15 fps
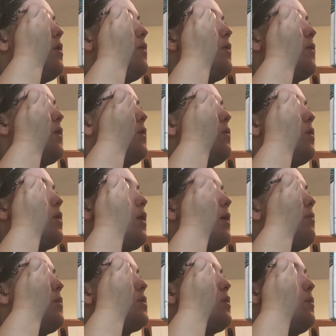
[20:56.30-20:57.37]
If I do look
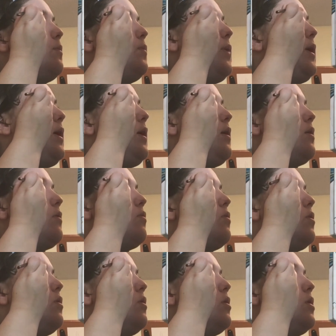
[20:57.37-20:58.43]
like Mr. Bean, oh
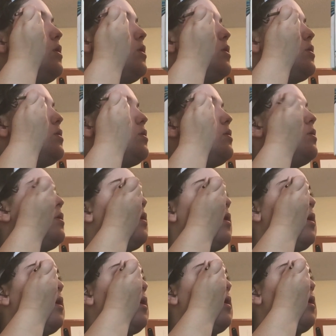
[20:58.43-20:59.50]
goodness.
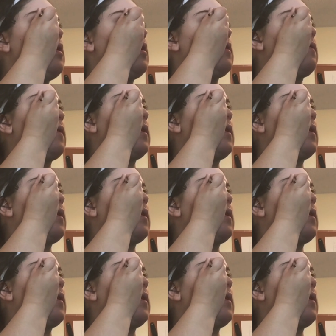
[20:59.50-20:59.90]
It's